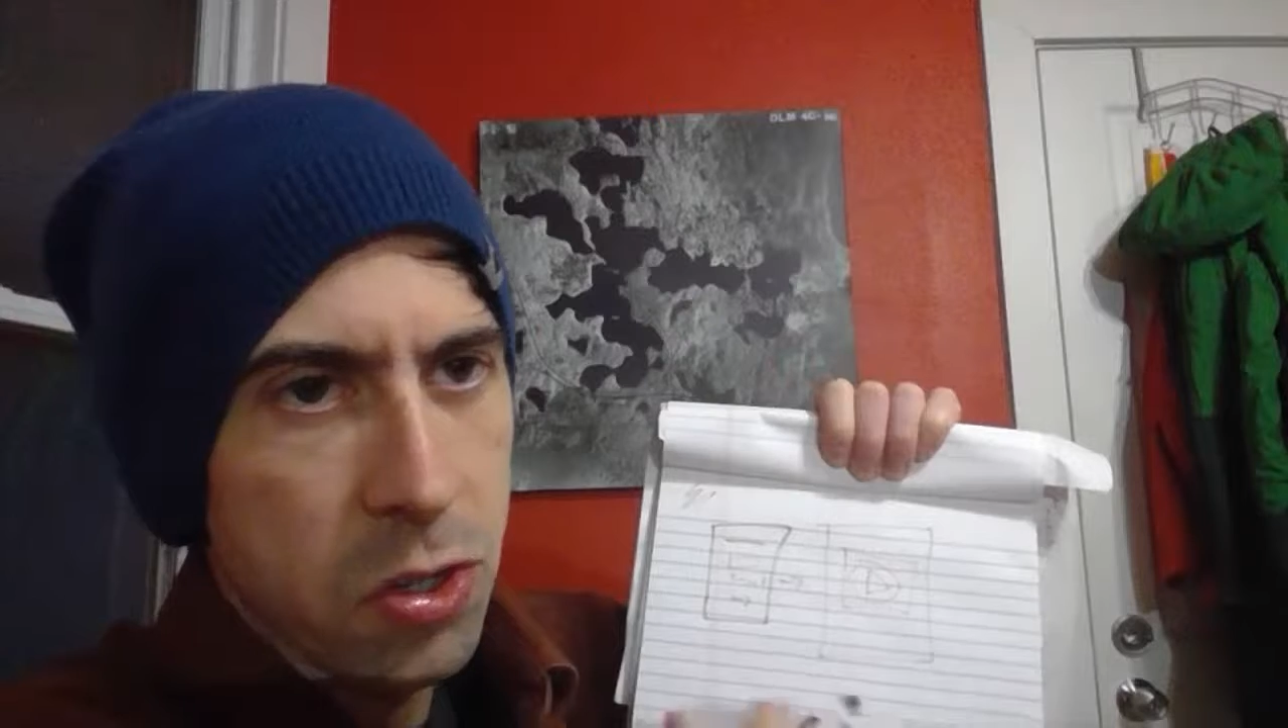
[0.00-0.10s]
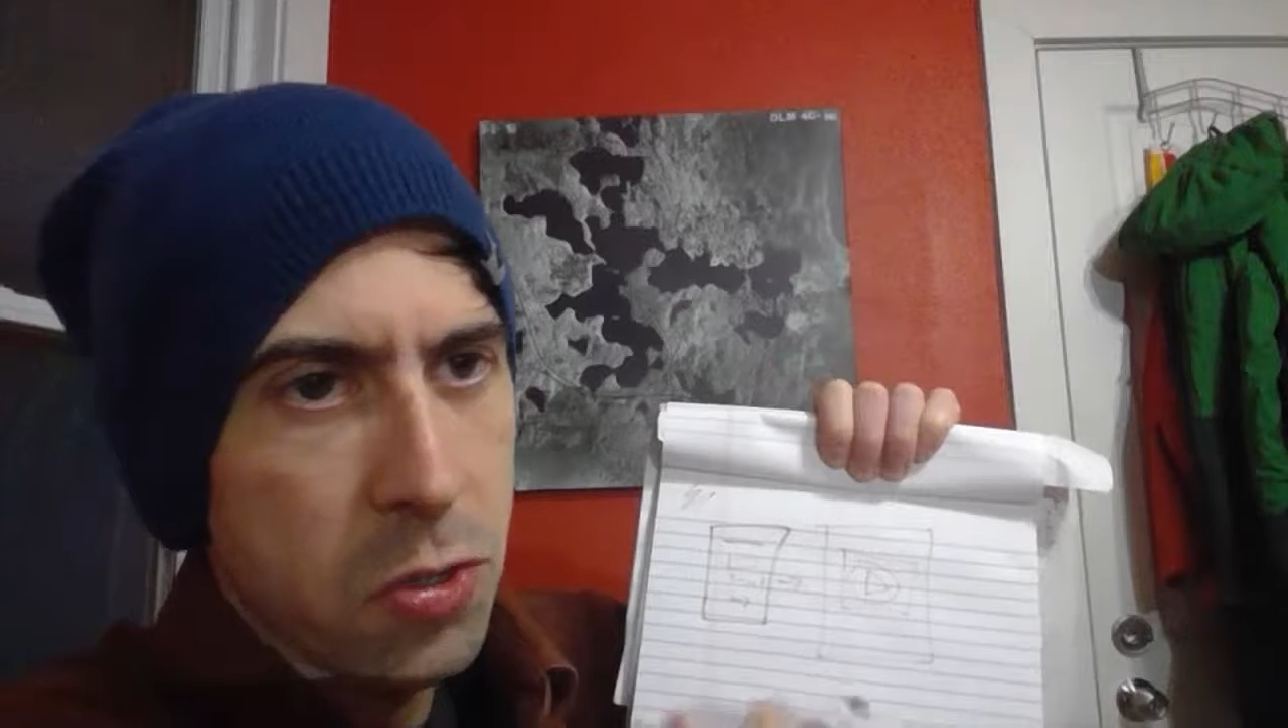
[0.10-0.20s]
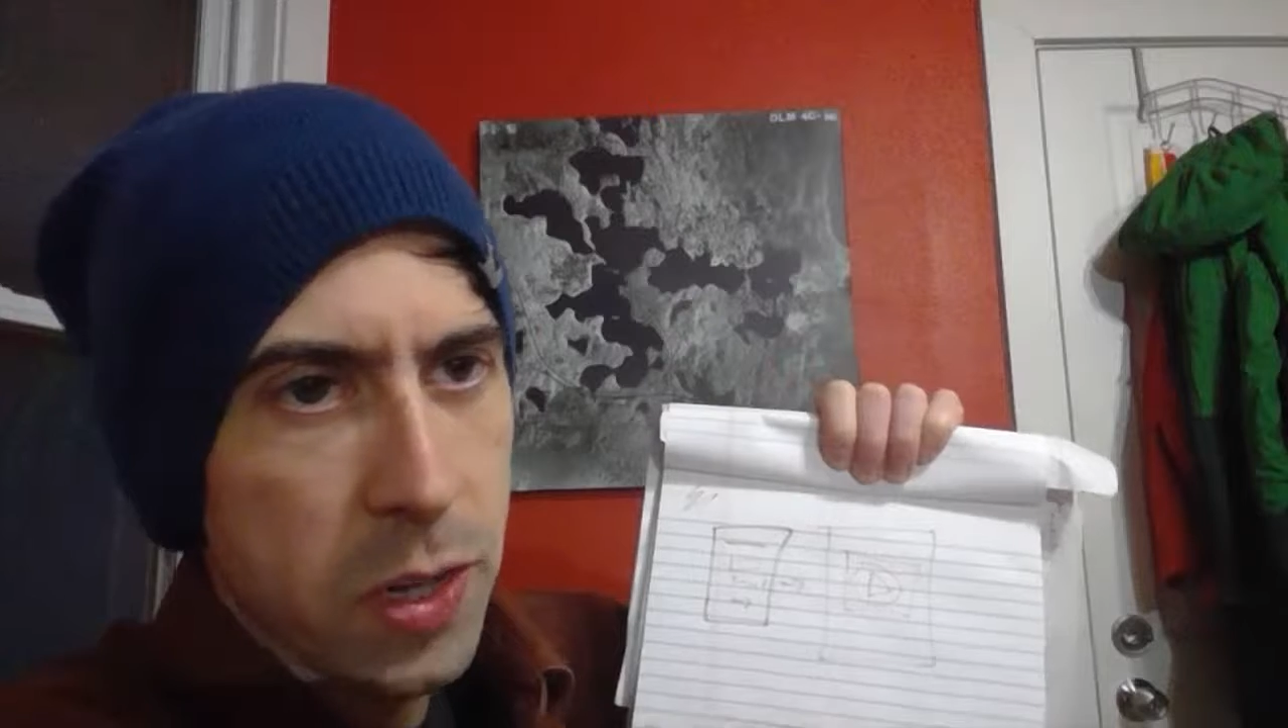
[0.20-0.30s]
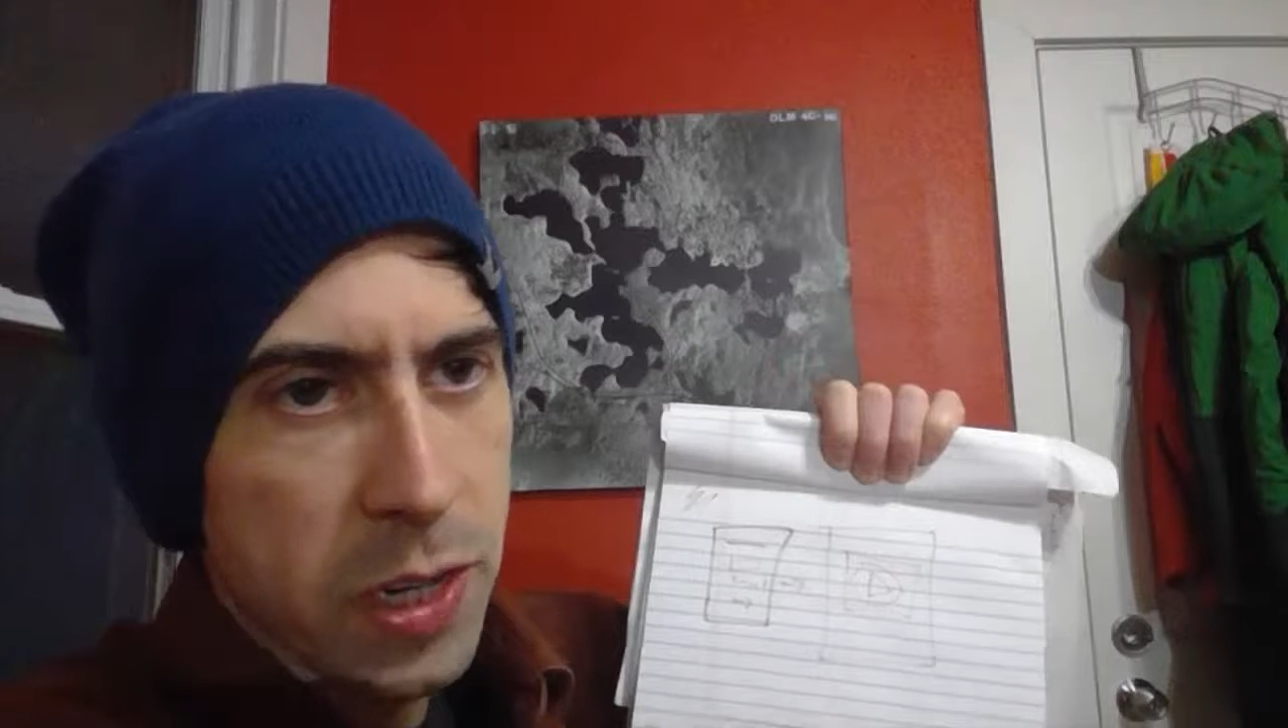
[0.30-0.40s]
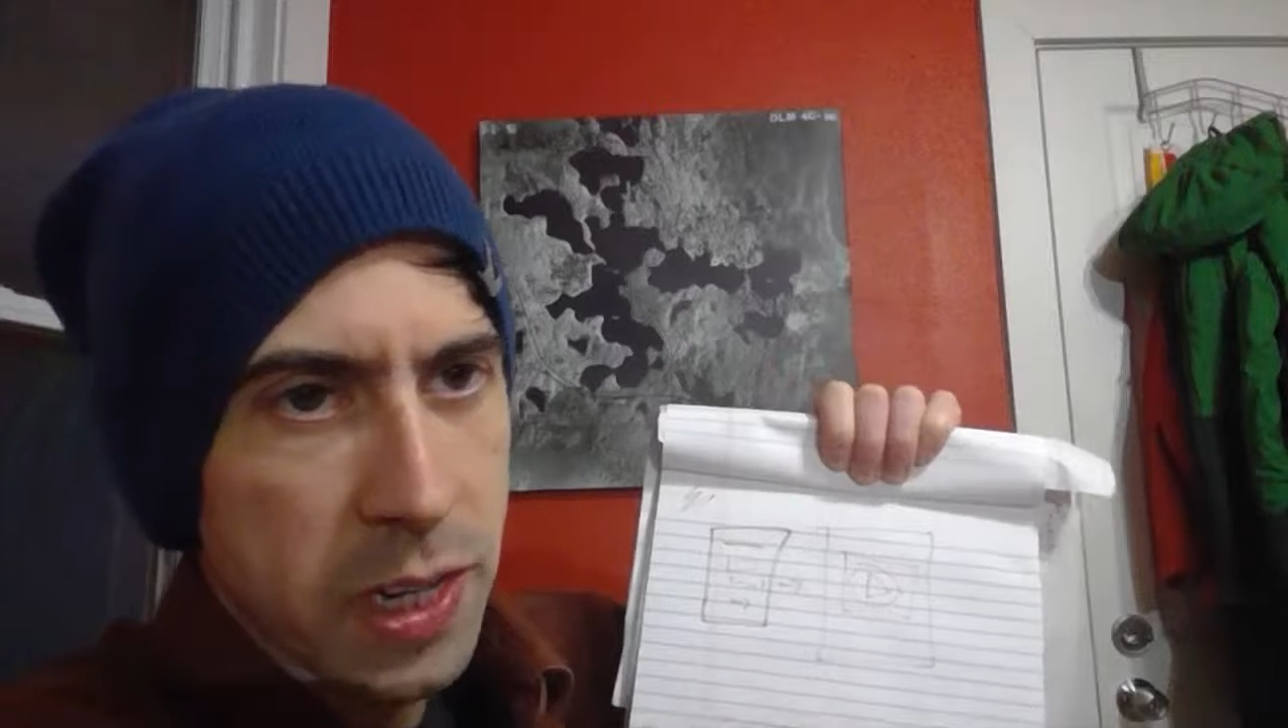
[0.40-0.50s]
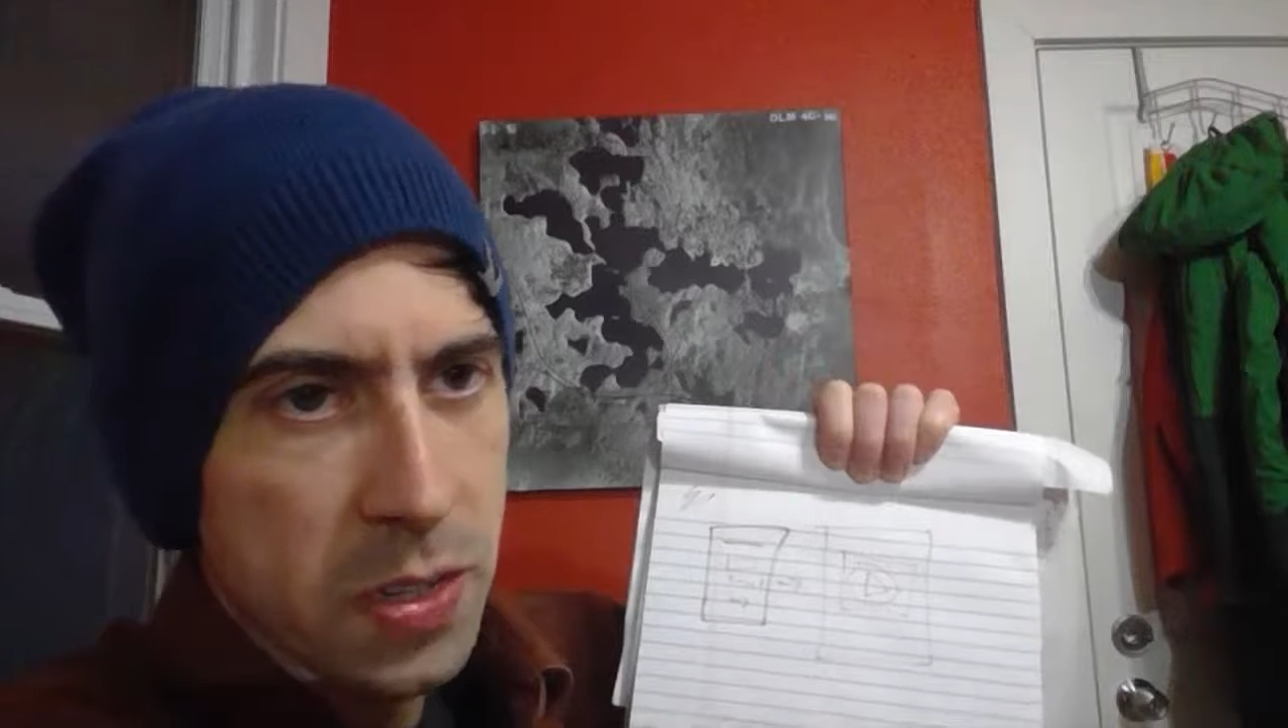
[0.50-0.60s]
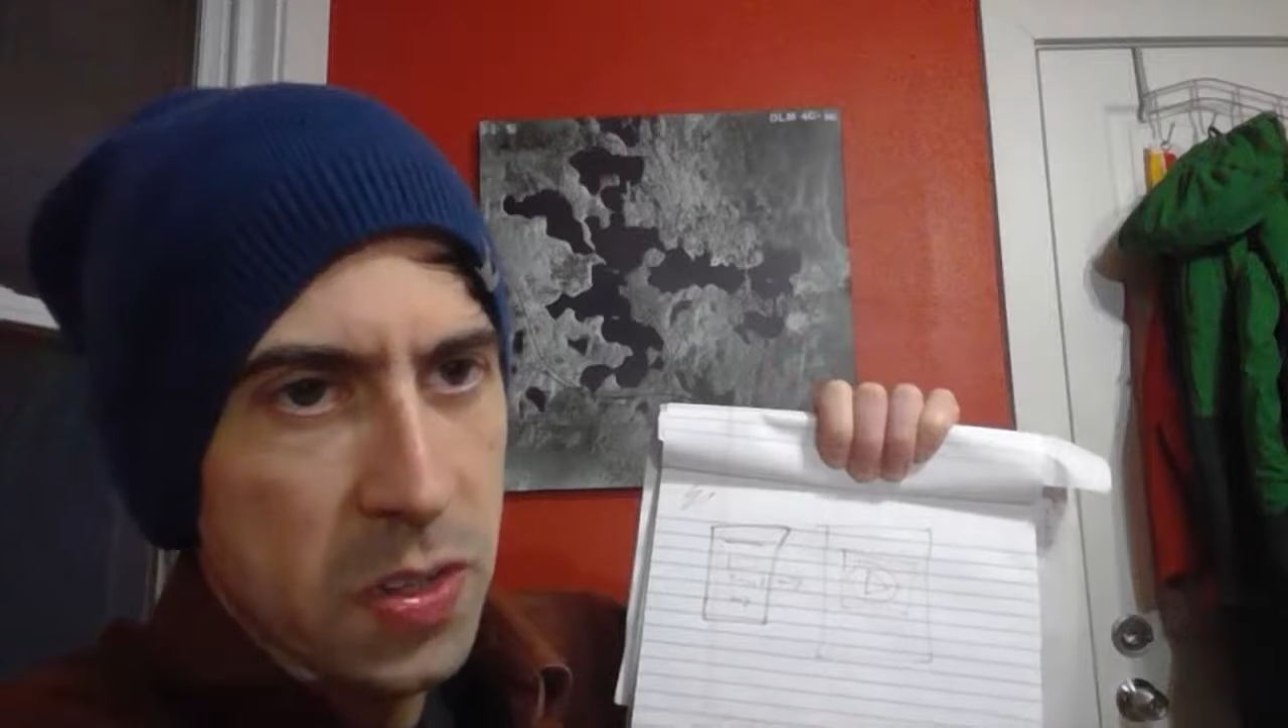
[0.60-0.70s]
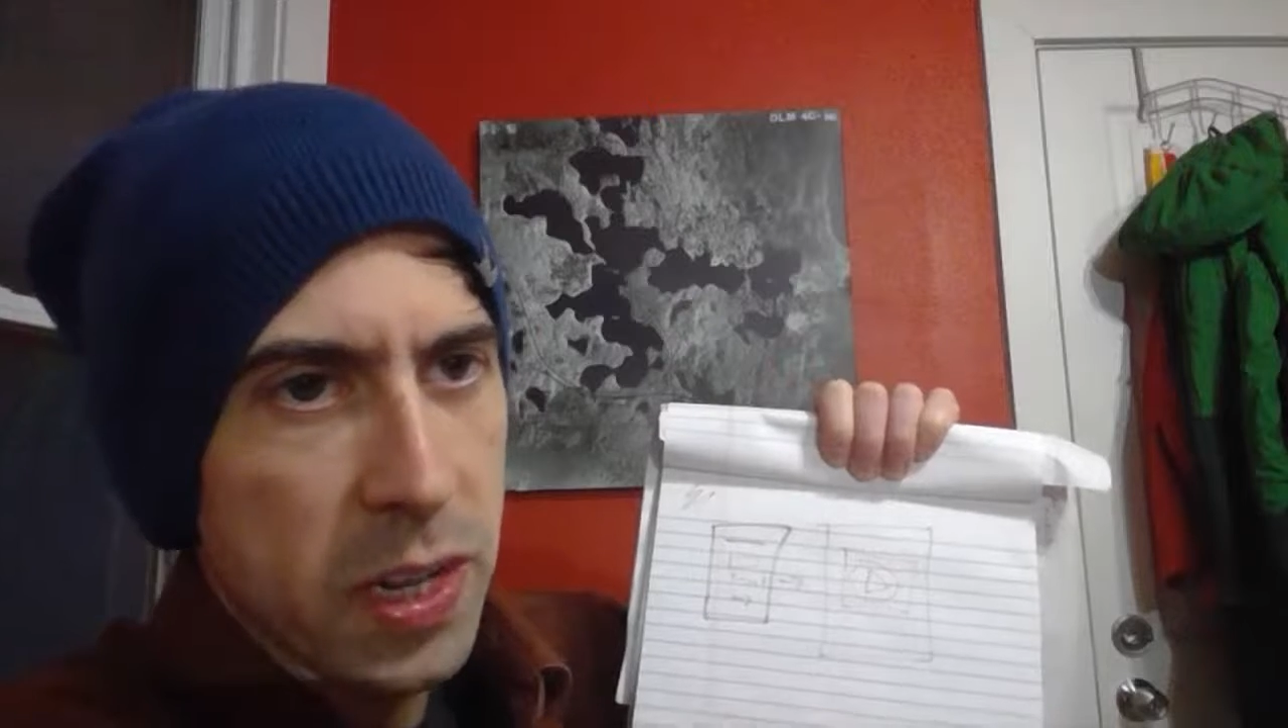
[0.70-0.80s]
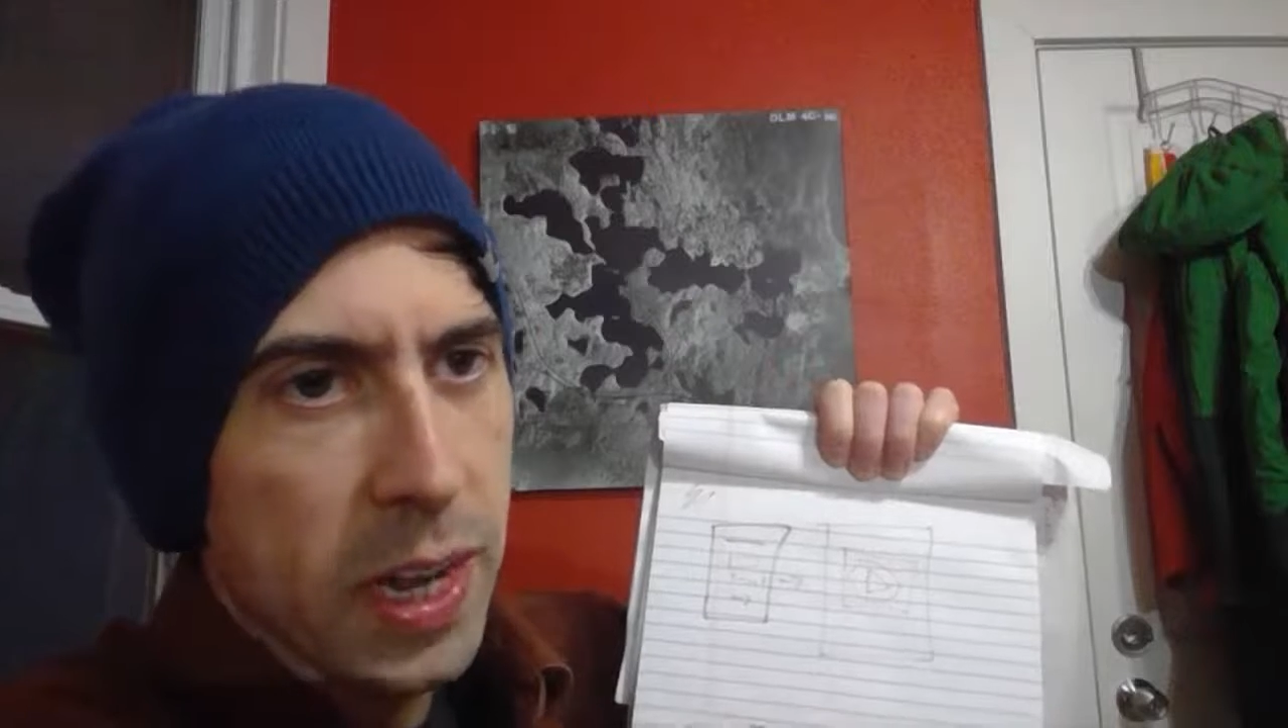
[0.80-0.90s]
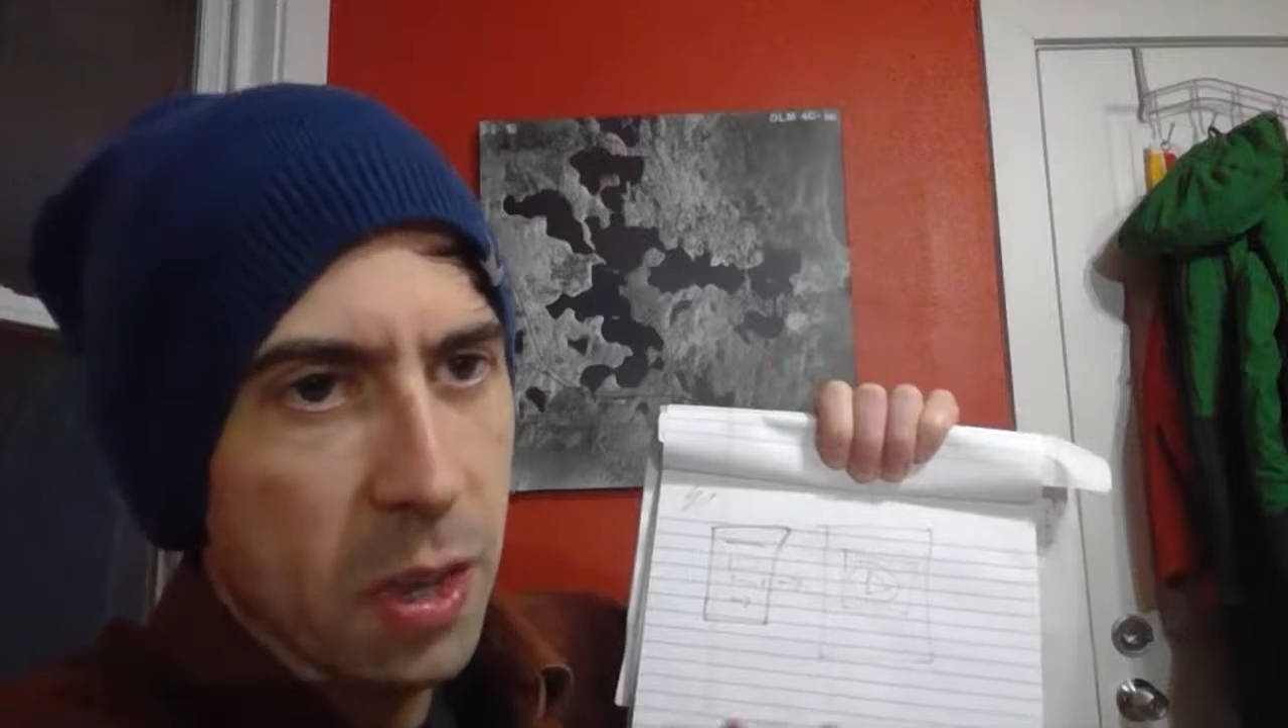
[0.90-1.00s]
greetings
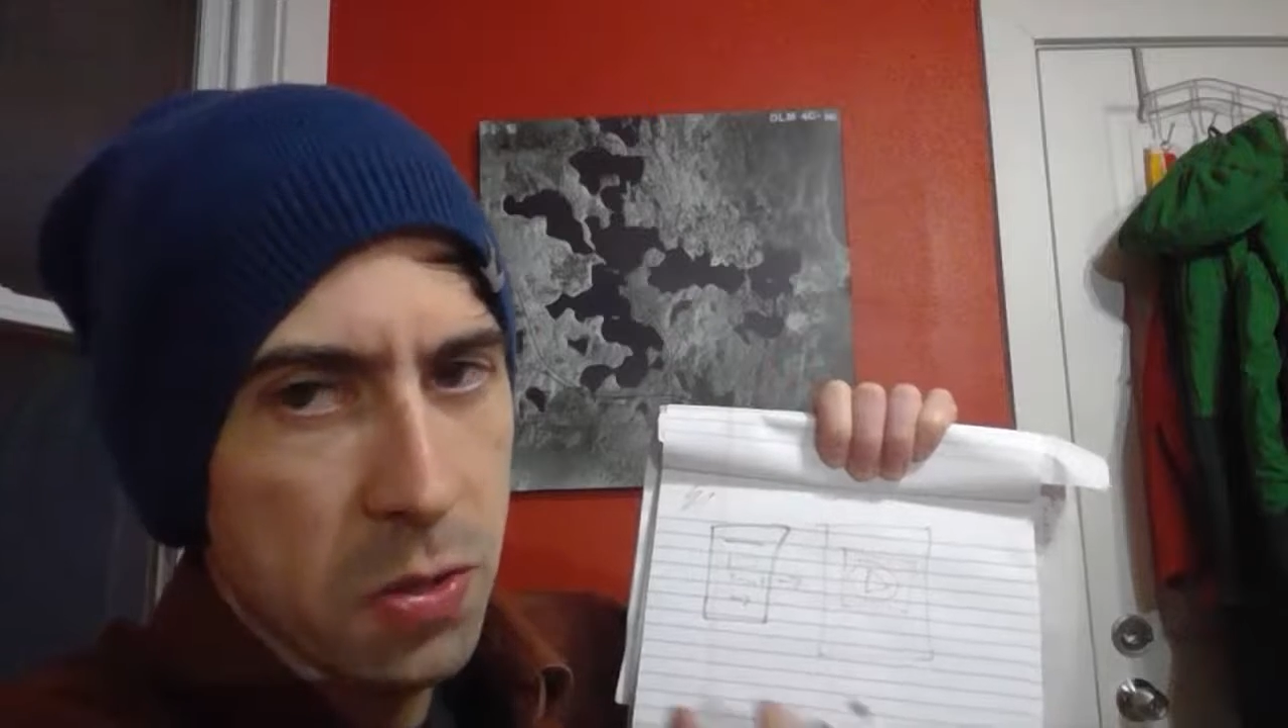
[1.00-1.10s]
and how